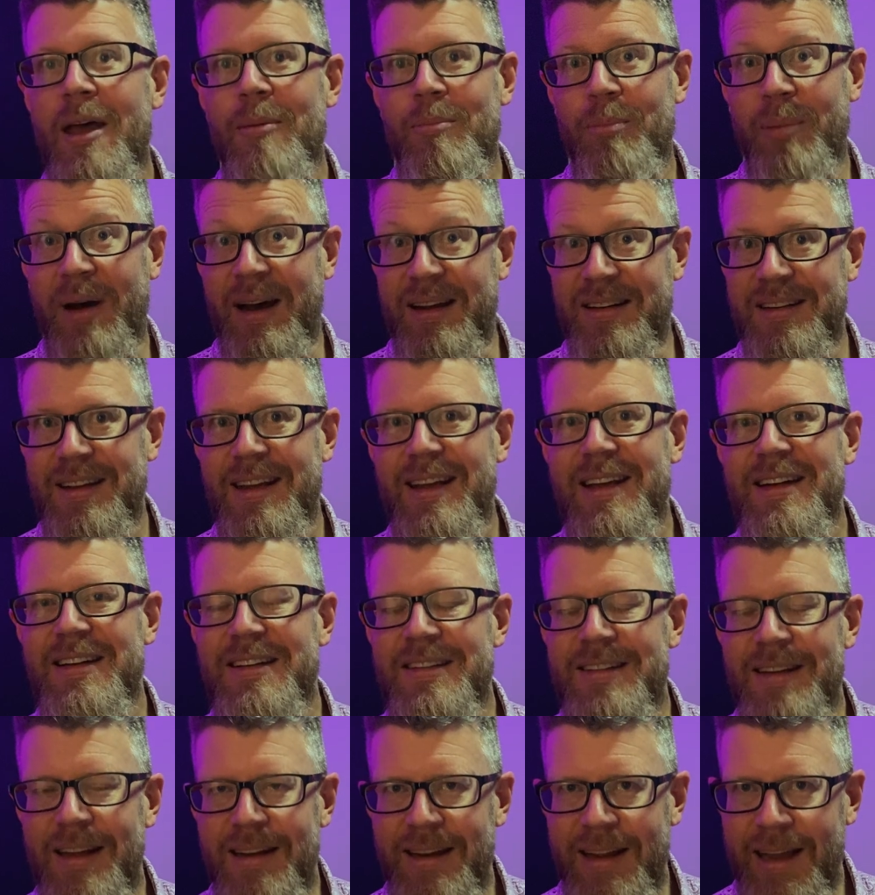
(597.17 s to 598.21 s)
But
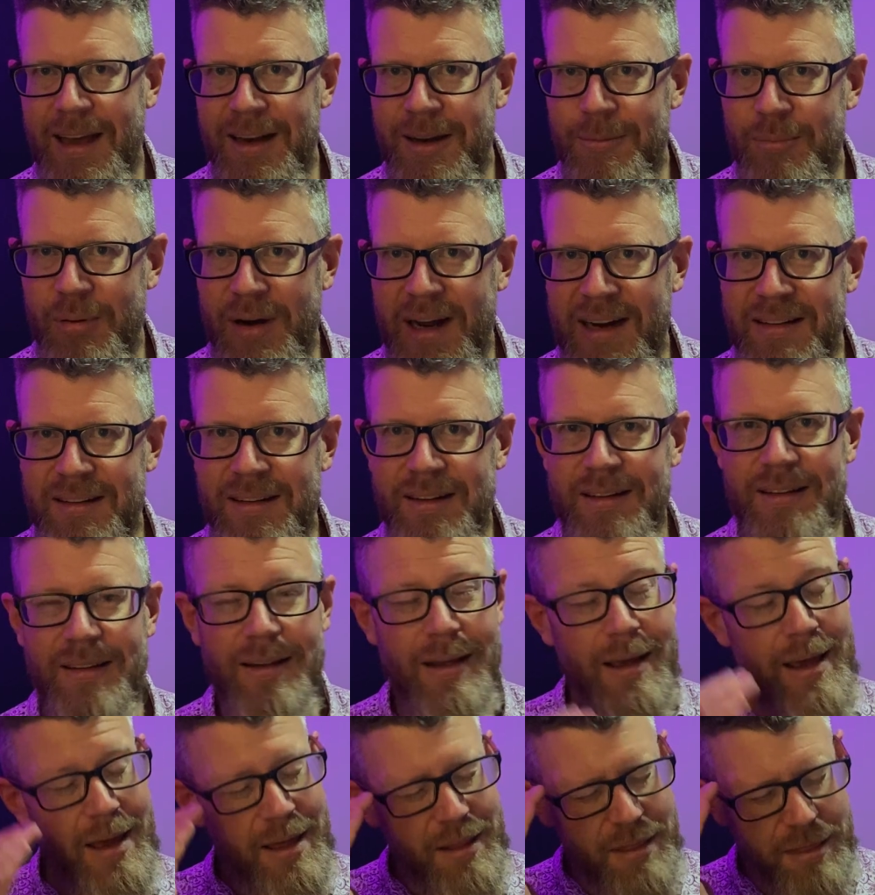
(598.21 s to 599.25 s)
dedicated practice
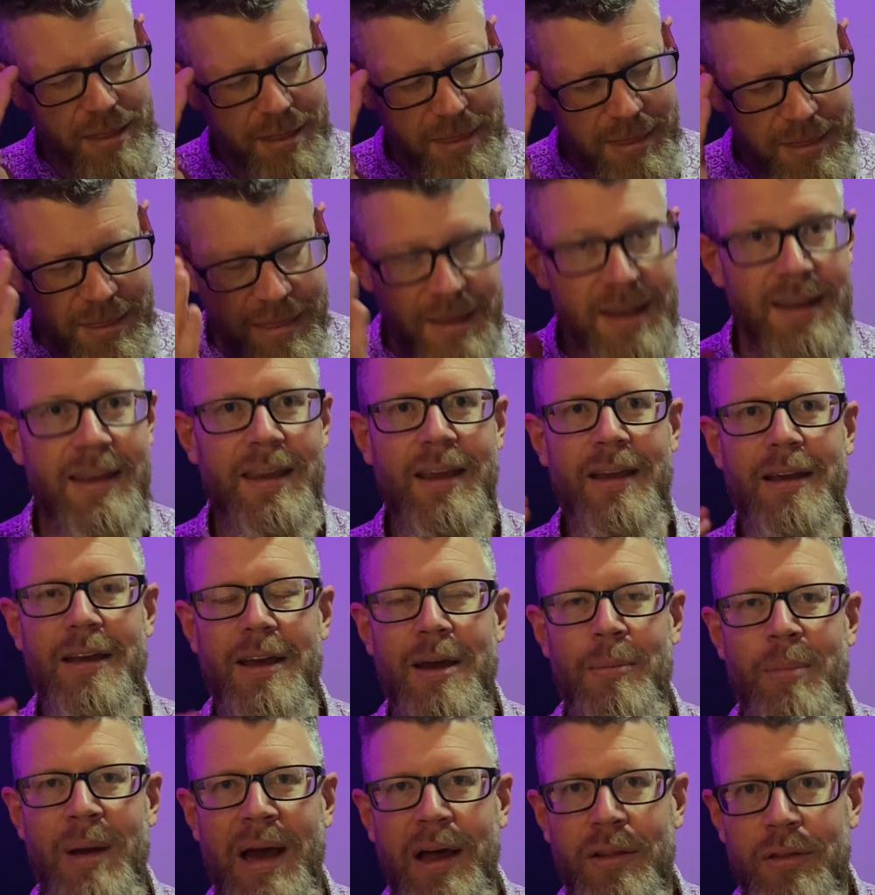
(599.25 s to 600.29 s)
and thinking
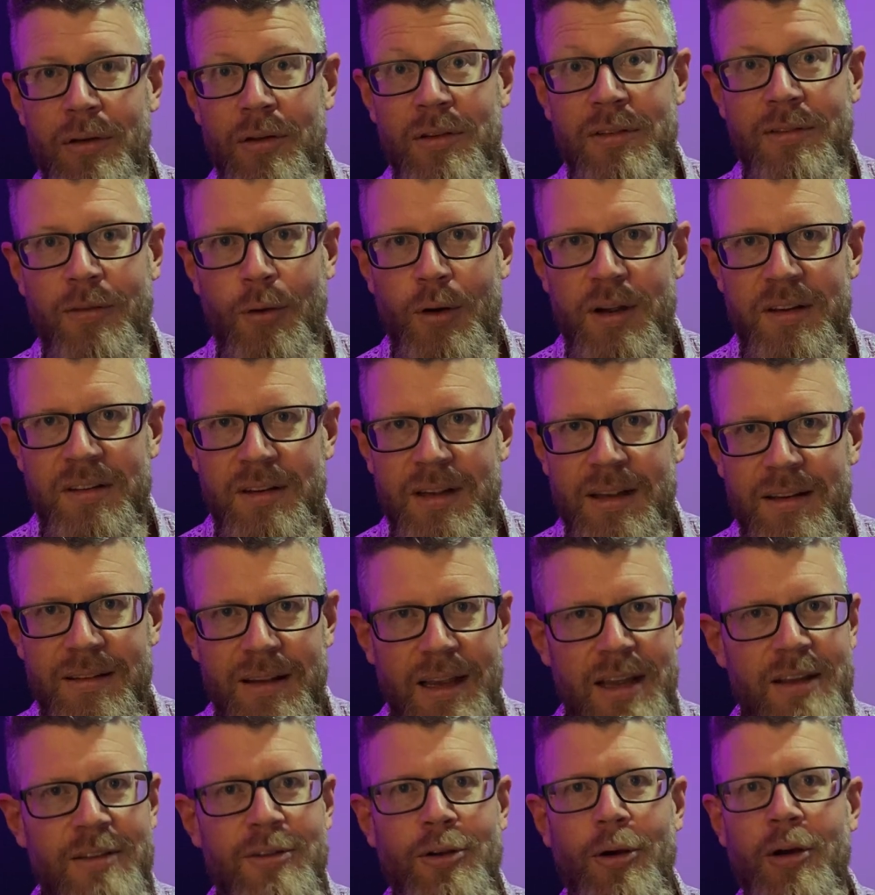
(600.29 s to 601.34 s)
about those voicings
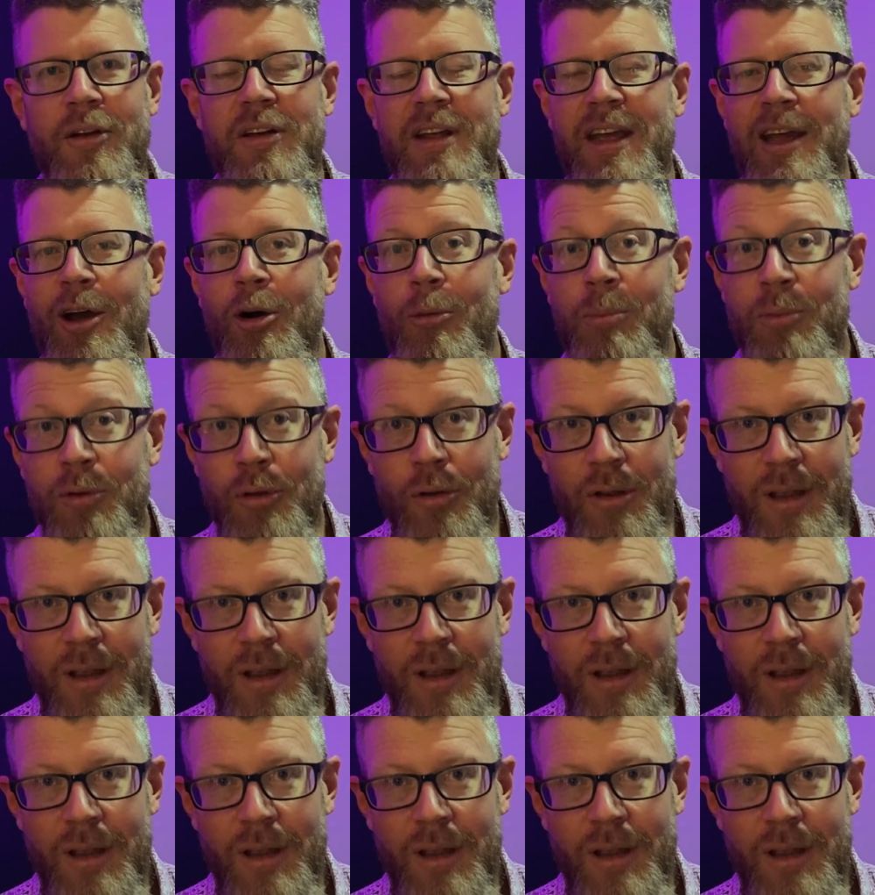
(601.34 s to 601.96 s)
is going to help you